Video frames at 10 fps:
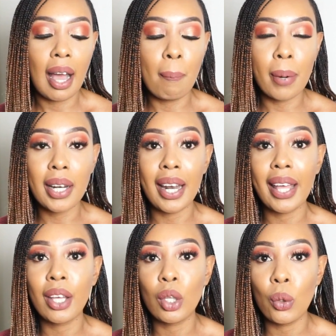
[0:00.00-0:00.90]
A brand
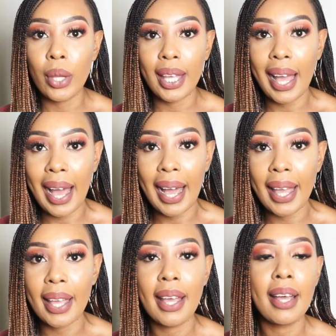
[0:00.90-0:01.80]
like
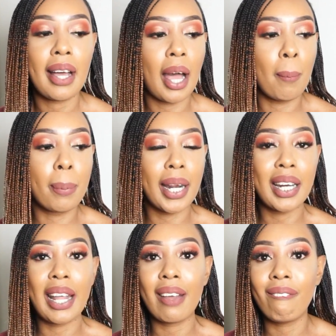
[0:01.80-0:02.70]
QEI, a
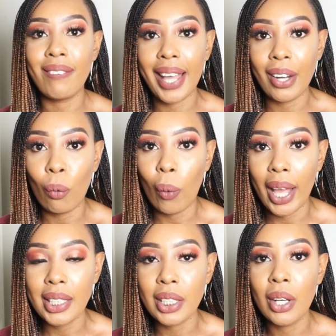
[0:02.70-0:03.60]
brand like Fair and
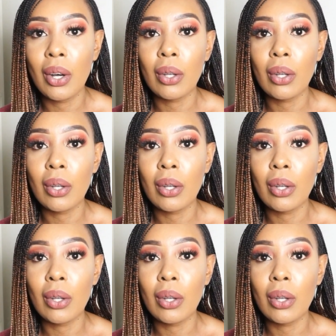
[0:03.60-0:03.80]
White,